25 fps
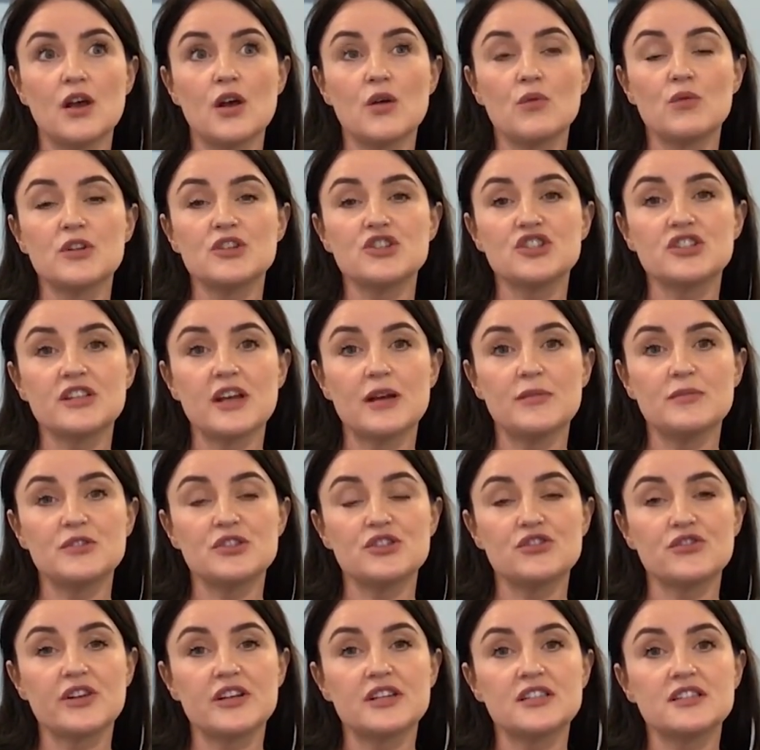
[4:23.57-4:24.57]
which
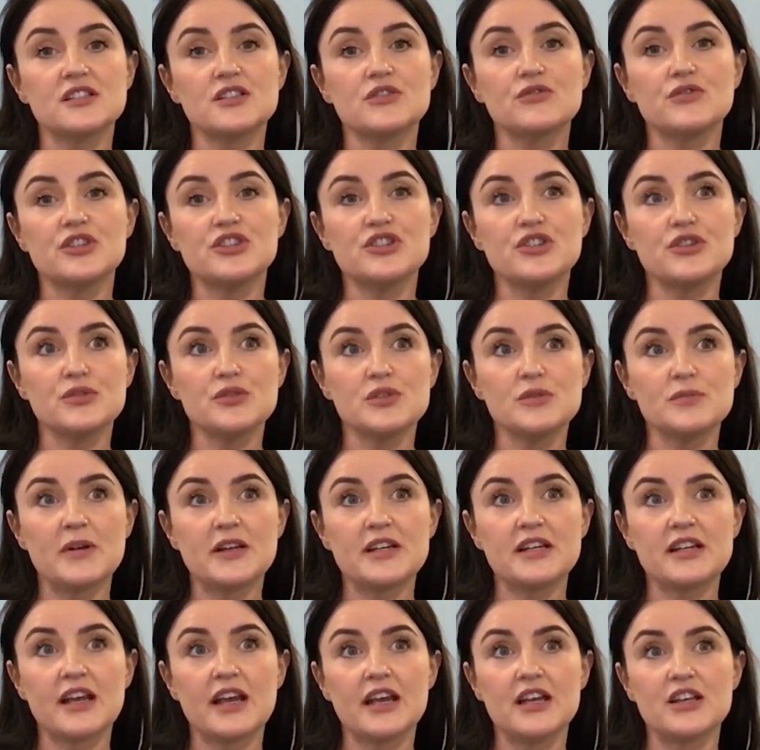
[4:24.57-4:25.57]
demonstrated reduced
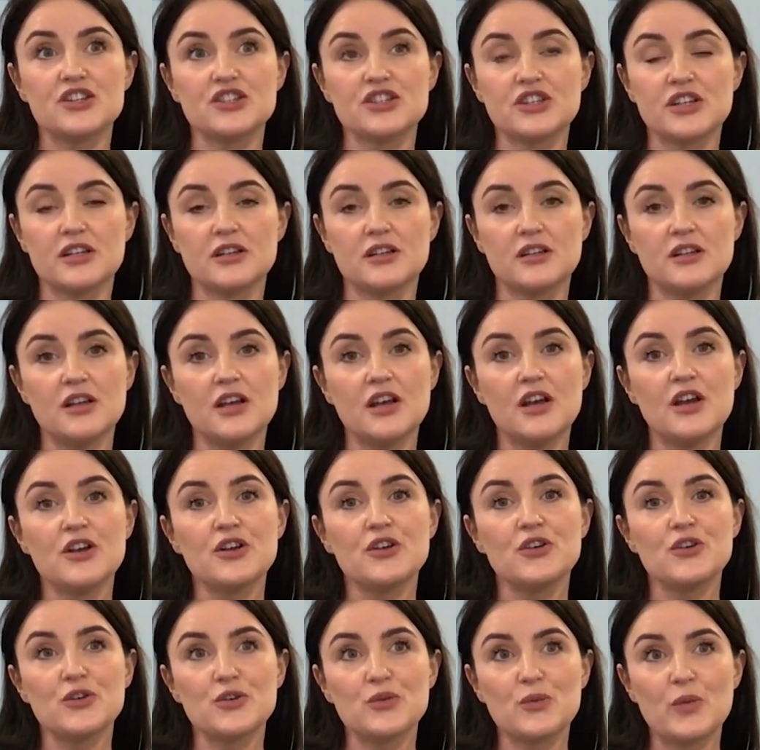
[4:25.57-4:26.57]
medication,
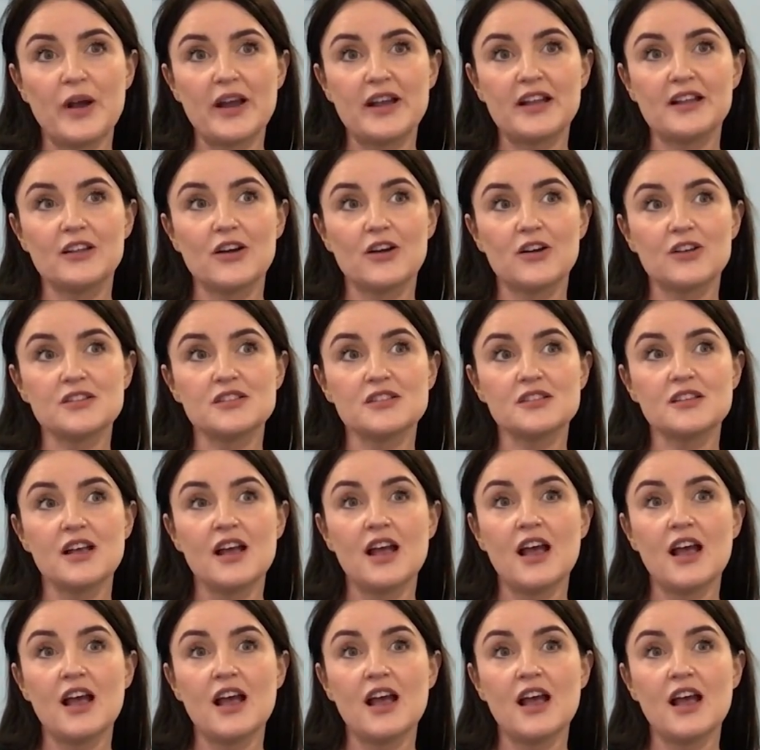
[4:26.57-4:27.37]
good weight loss,